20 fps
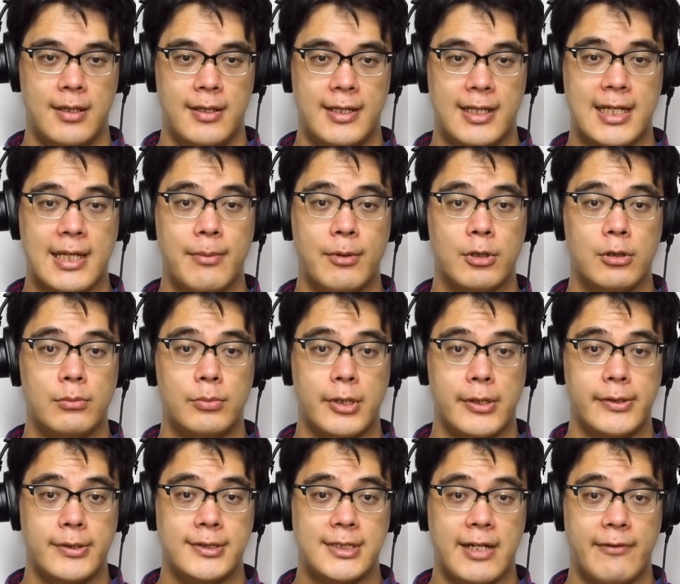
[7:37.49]
The Chemical
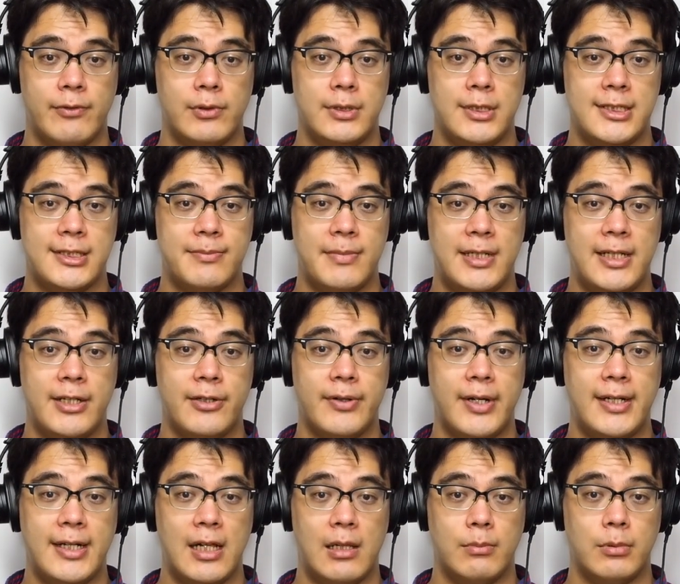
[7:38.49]
Brothers have released many
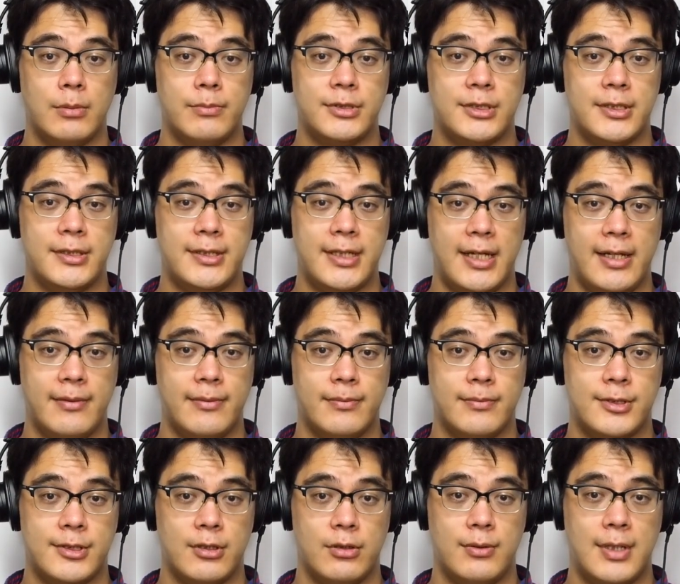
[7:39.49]
great albums to date,
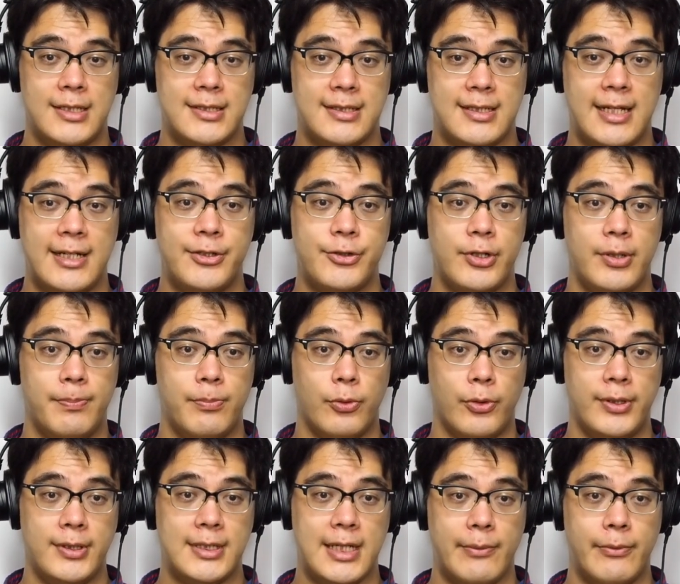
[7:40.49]
so as an entry
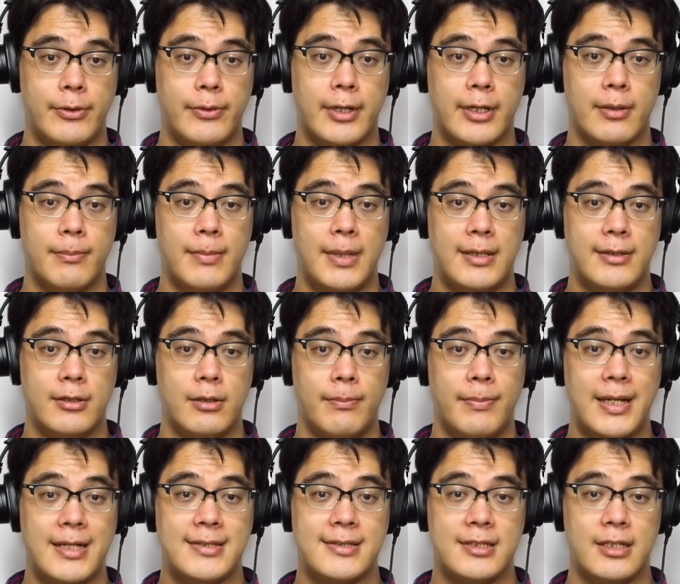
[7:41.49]
point, I would recommend their
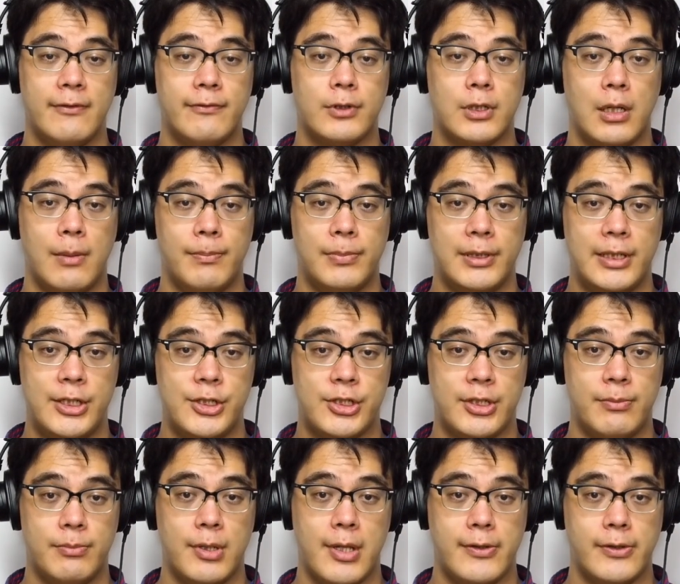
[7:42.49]
best of
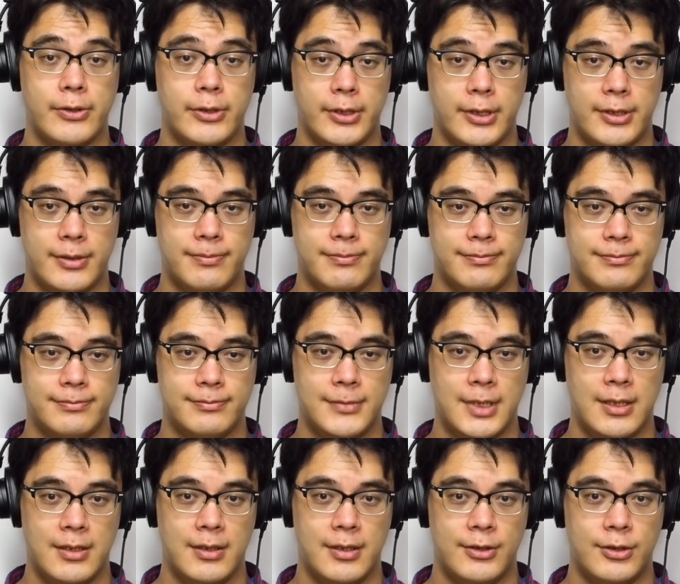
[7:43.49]
compilation Brotherhood.
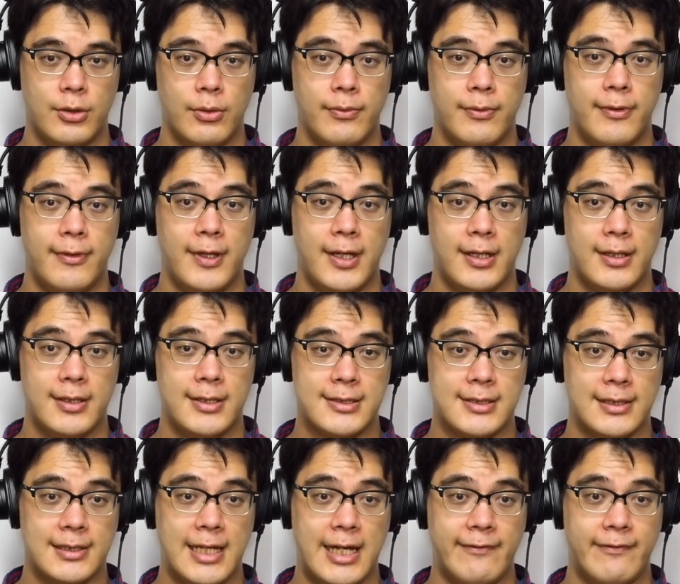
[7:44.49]
Don't Think is
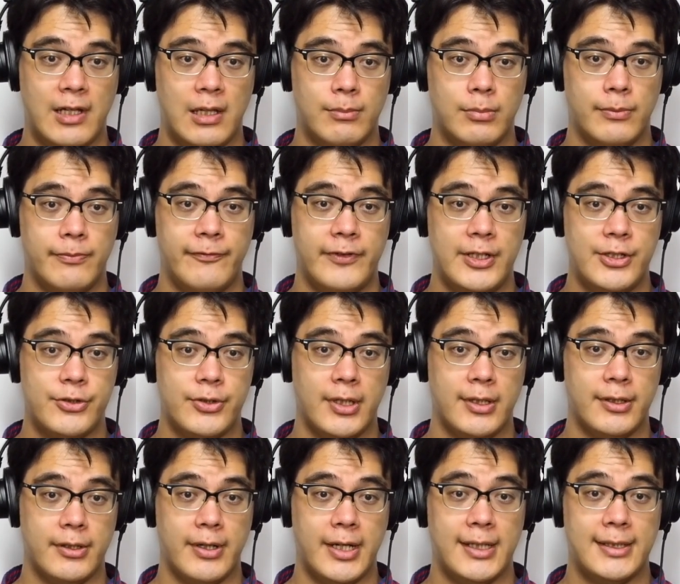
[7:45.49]
a live album
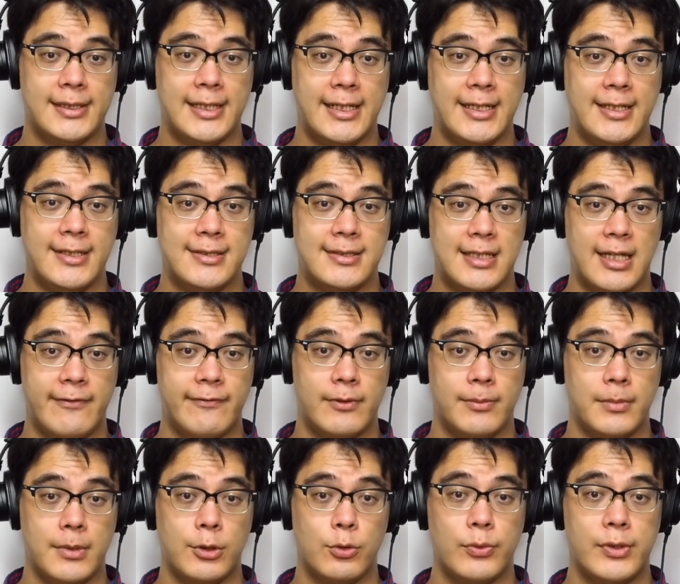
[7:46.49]
featuring their headlining set
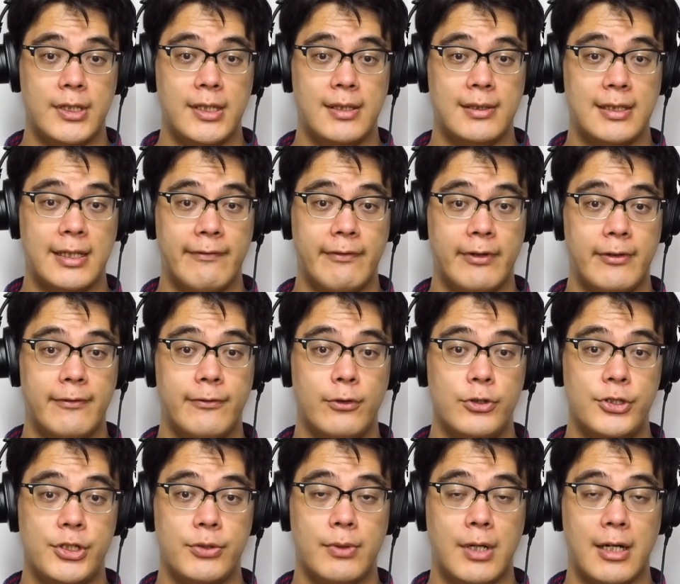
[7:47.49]
from the 2011
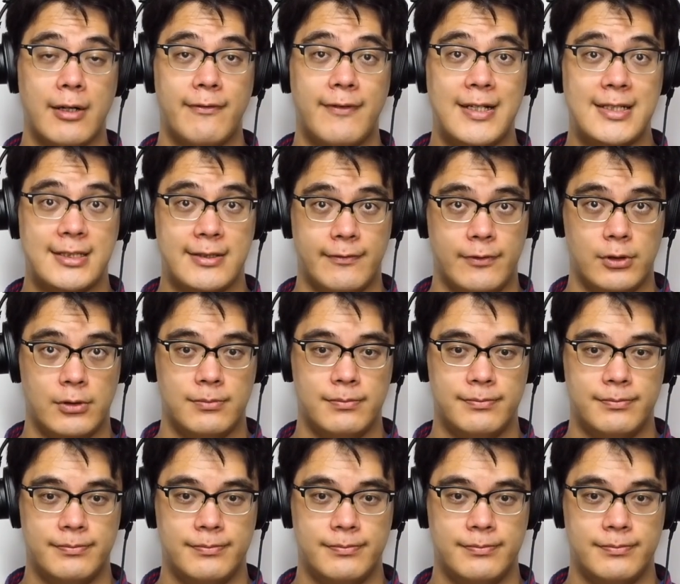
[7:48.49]
Fuji Rock Festival.